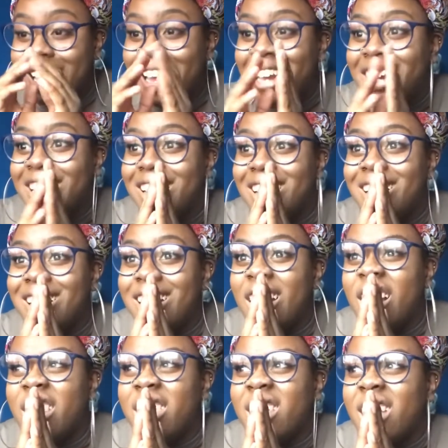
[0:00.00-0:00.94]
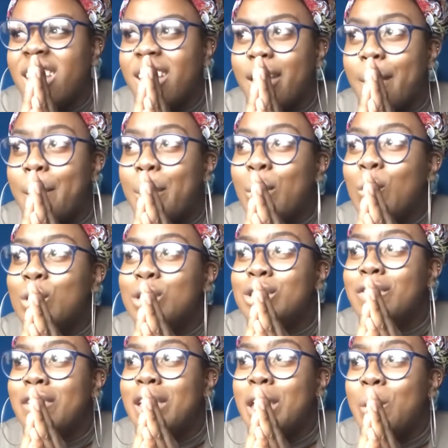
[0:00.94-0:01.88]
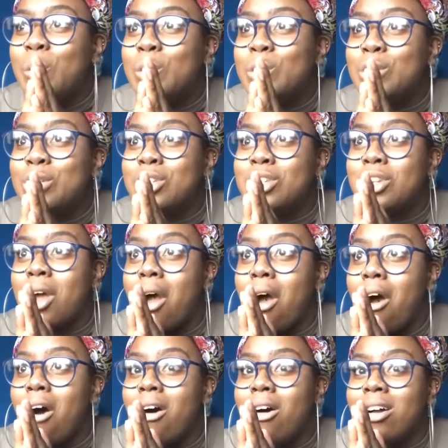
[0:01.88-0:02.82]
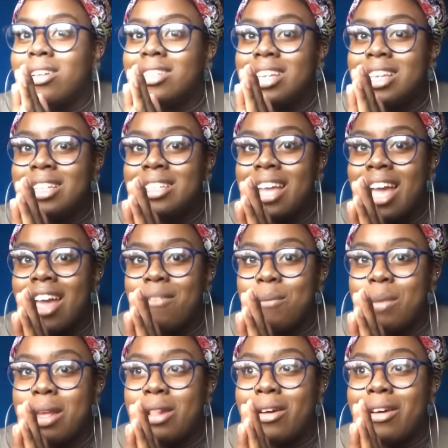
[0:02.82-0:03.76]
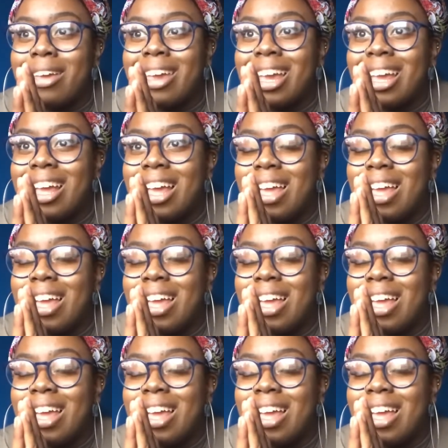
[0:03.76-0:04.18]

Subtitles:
And that, I think because of he was such an arse, he's gave me, like,